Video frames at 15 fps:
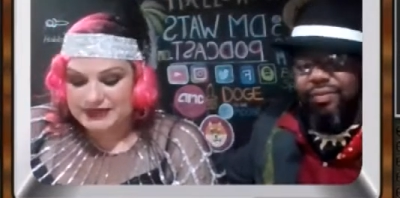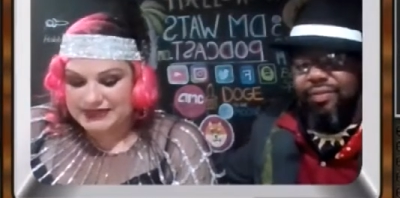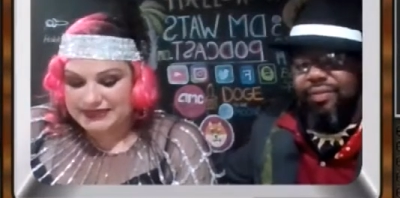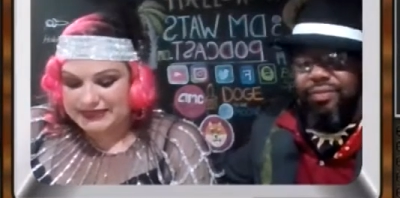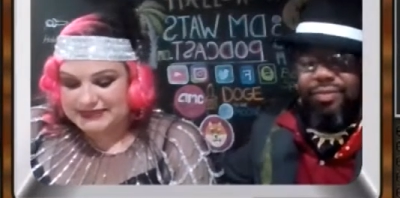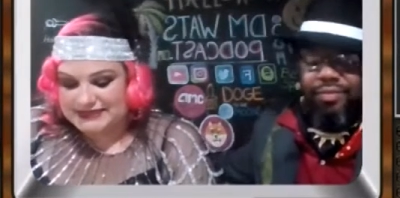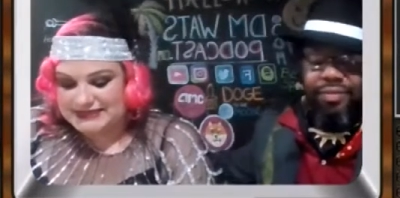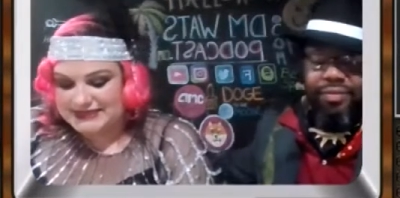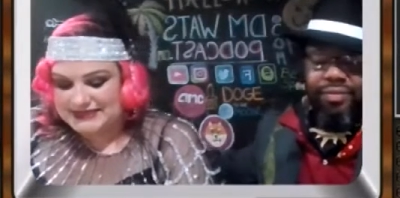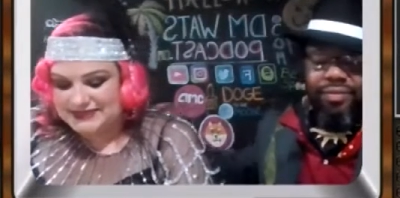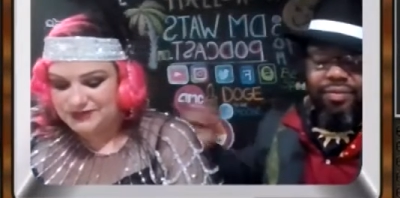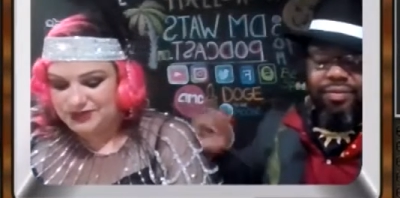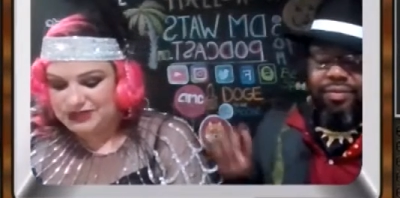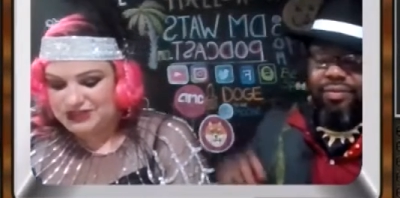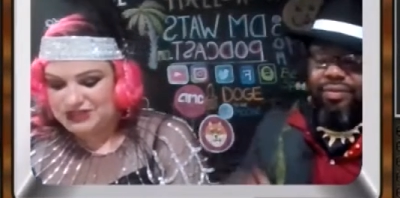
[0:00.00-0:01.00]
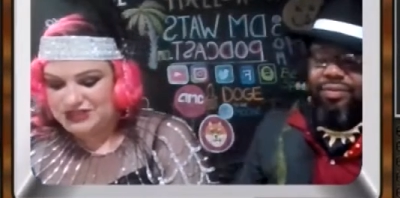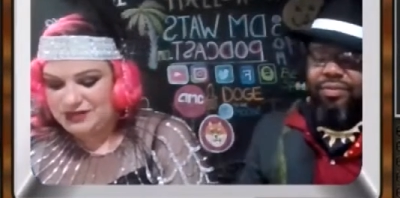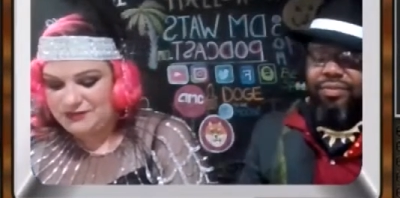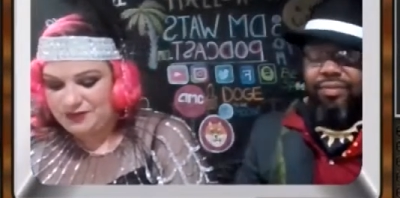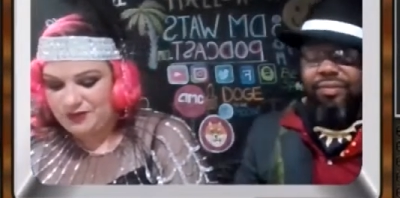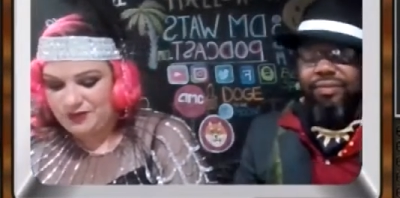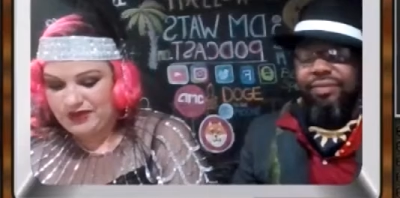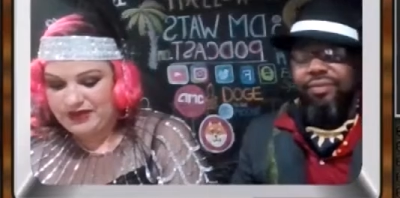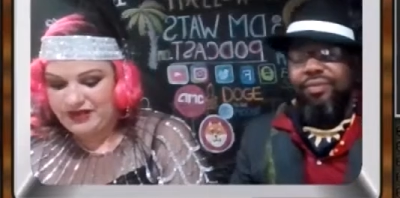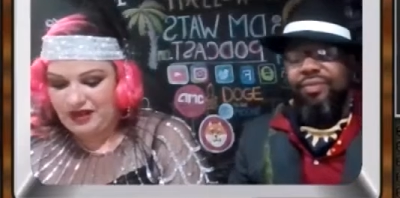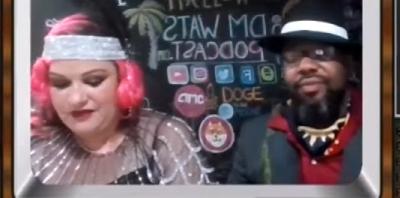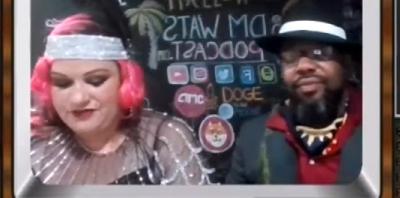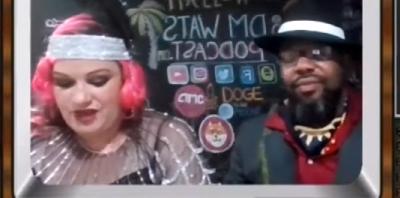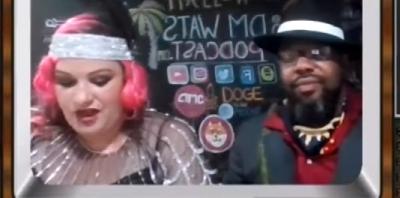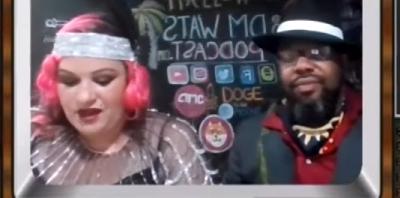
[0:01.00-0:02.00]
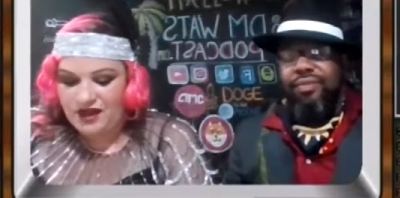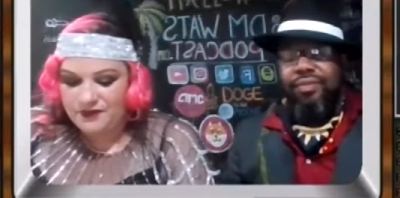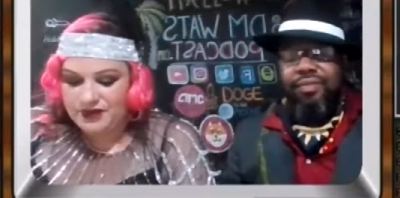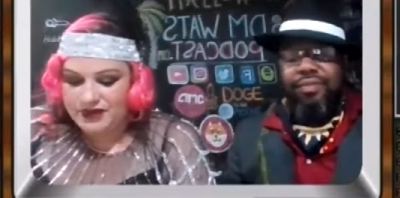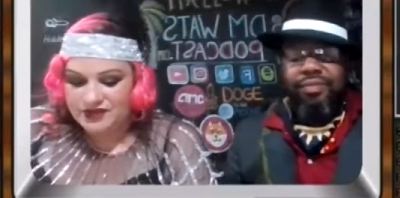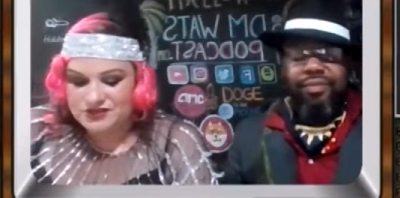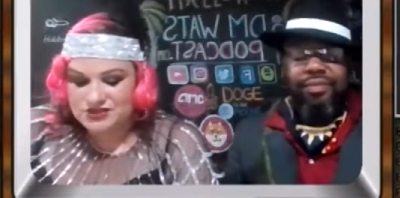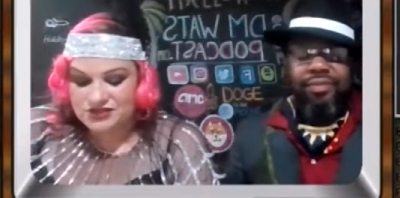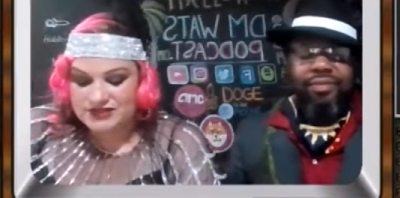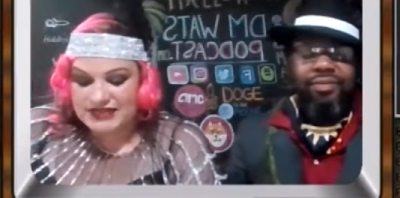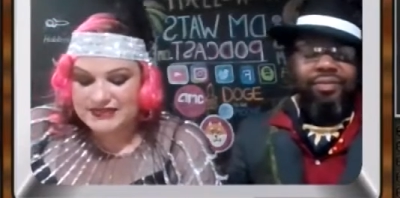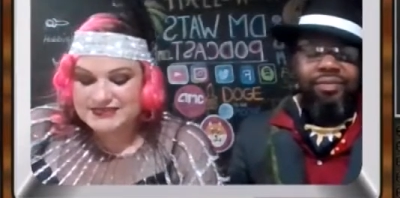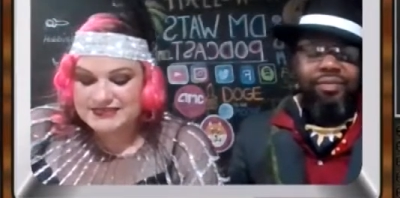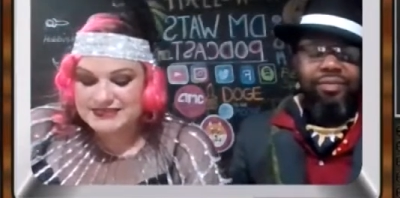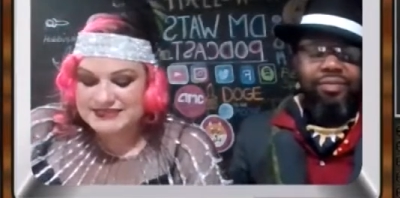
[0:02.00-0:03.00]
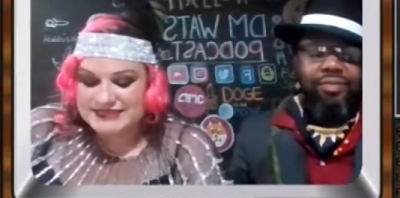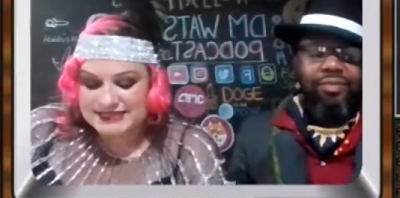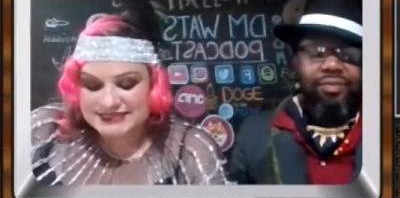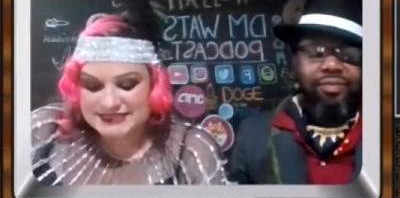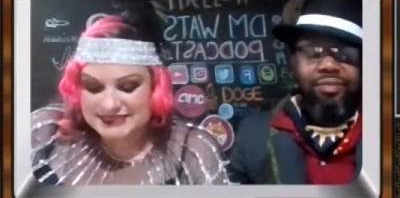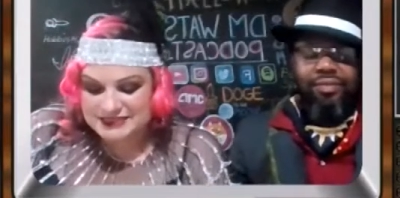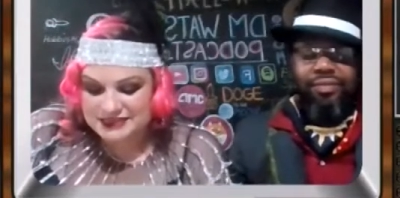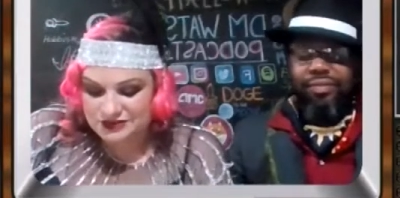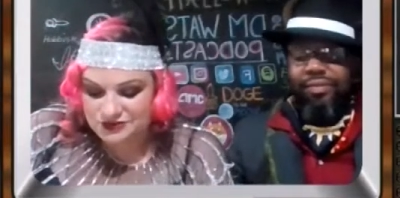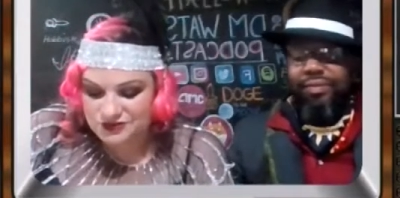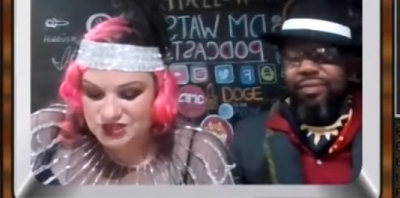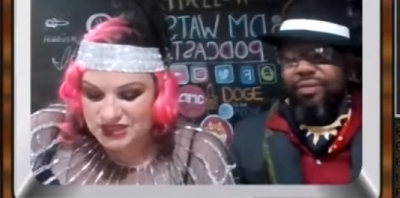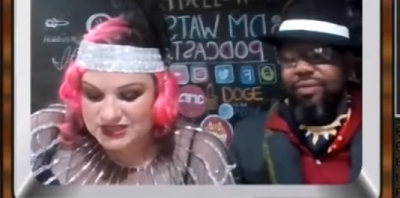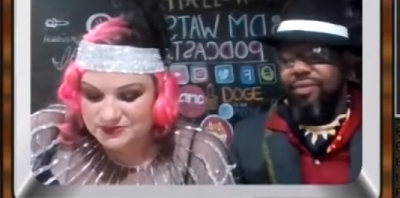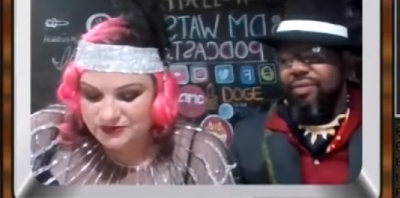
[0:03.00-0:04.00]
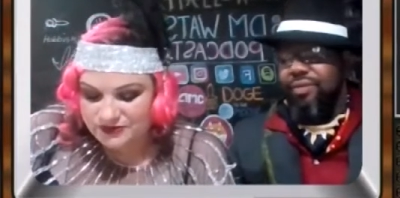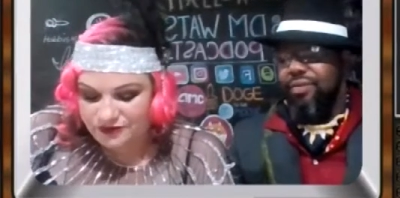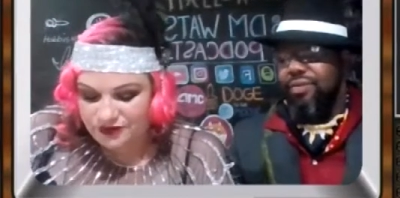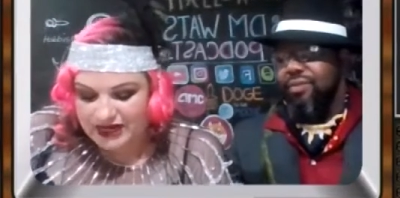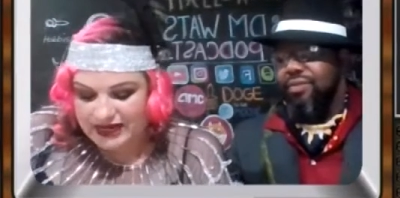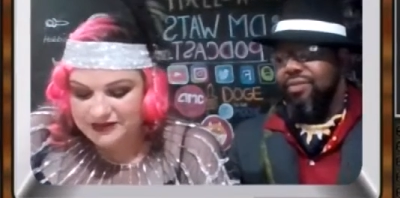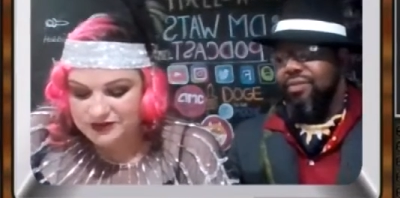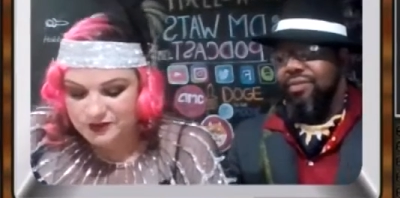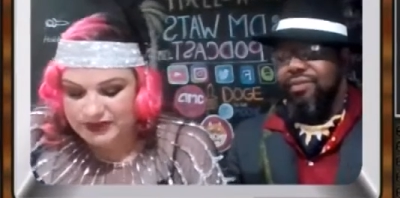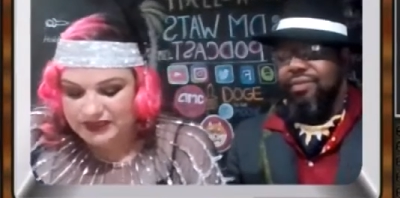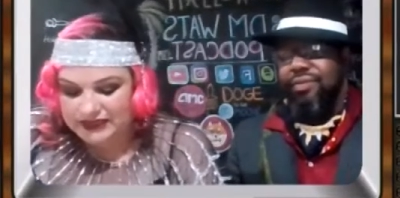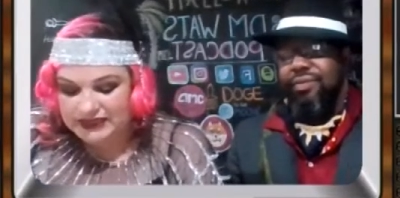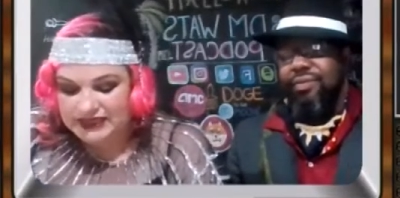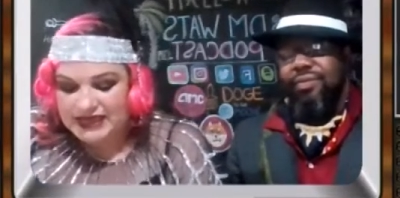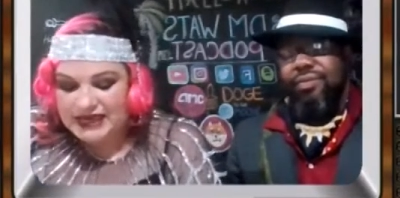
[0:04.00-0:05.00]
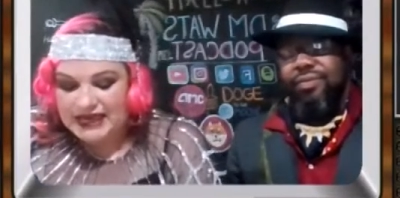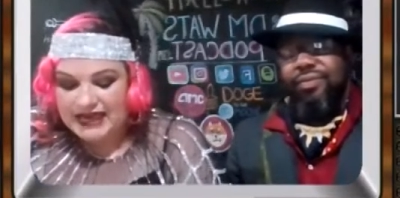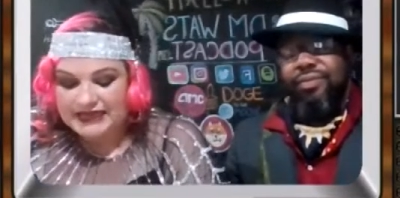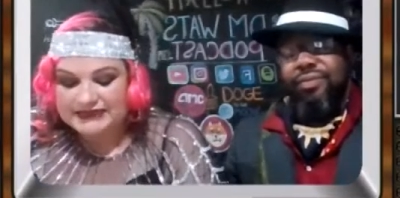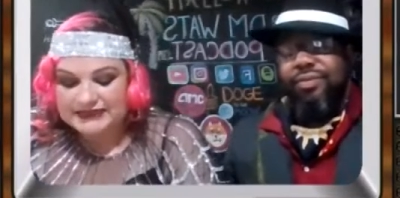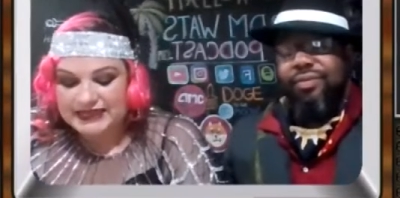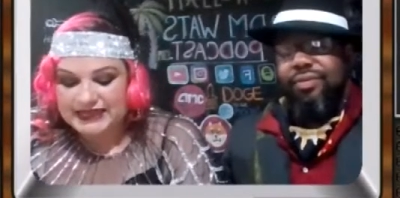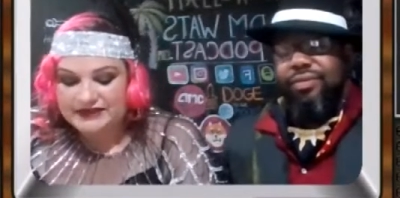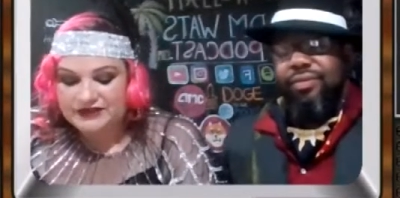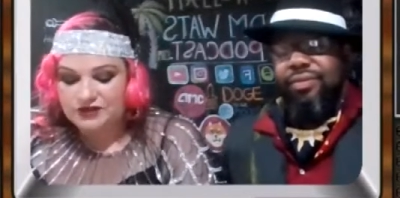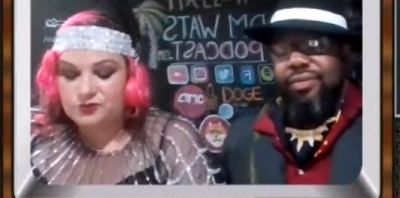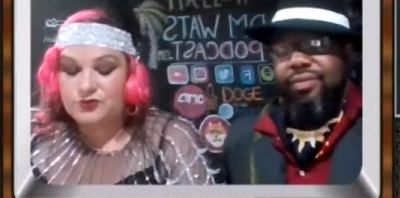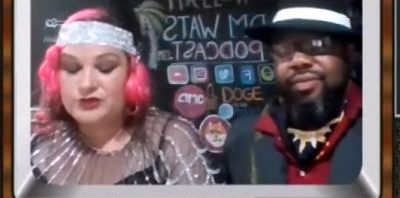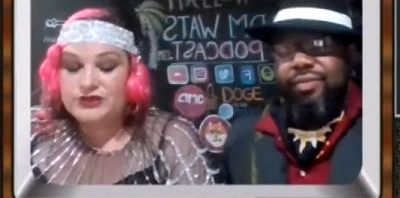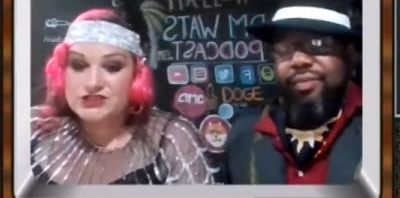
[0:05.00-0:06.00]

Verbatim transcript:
Speaker 1: Pickett reached number one on the Hot 100 in 1962, just before Halloween, and later